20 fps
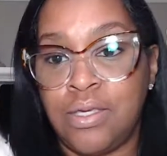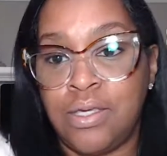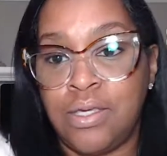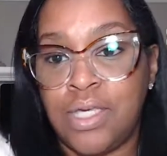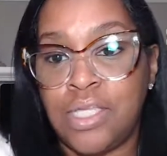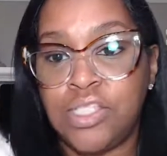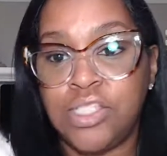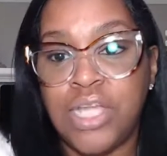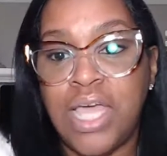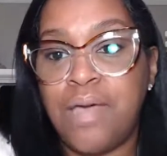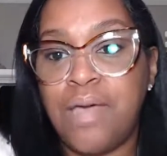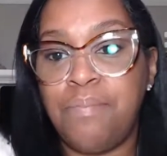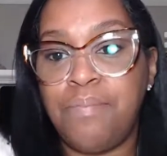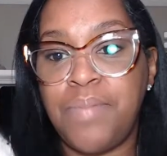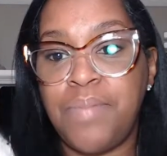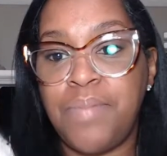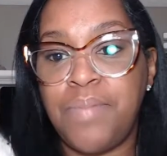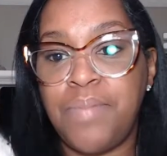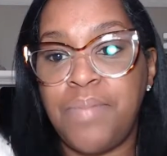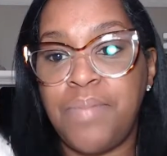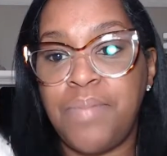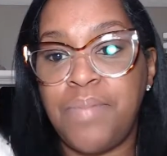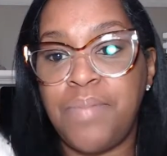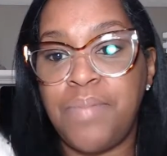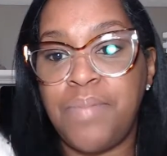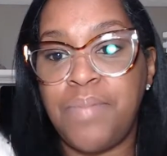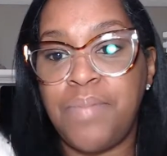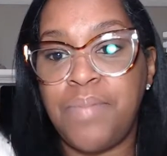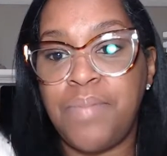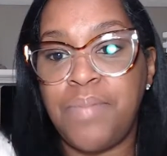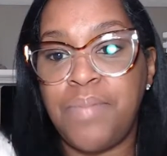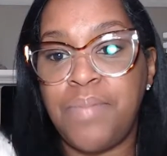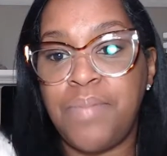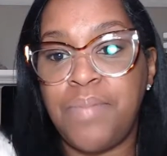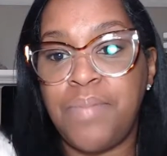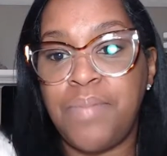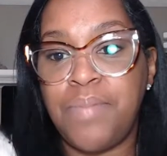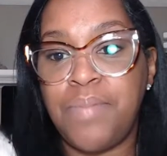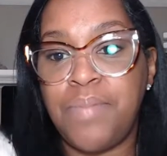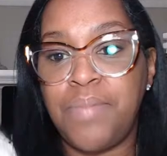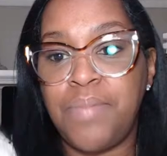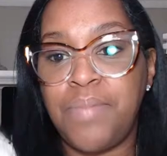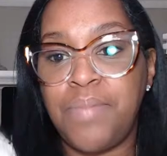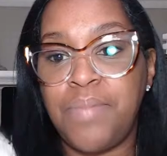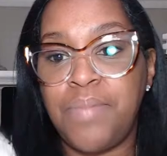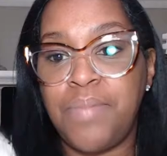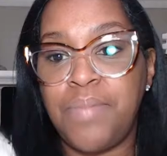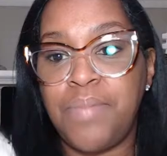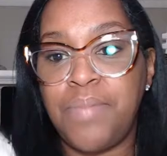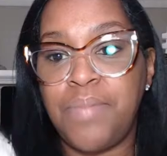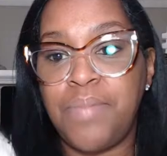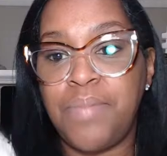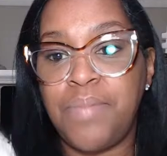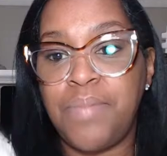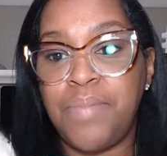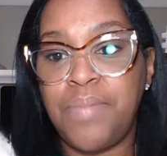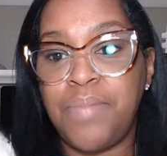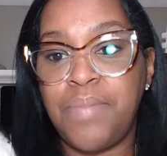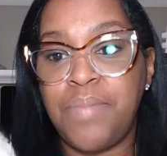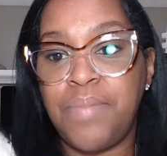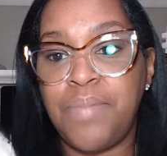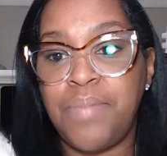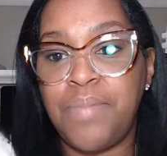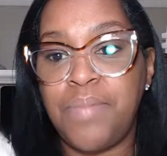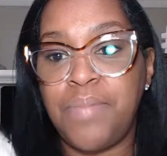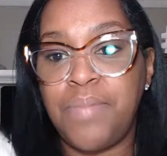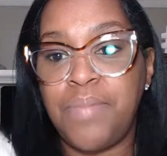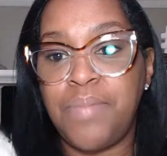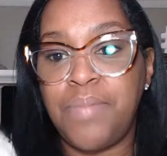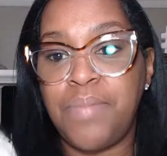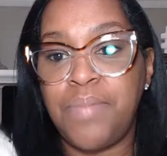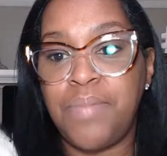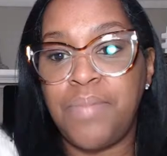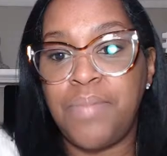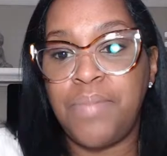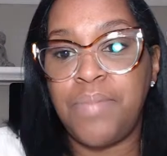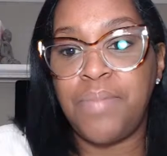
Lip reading: it's not meant for you to do it yourself if you don't have to, right?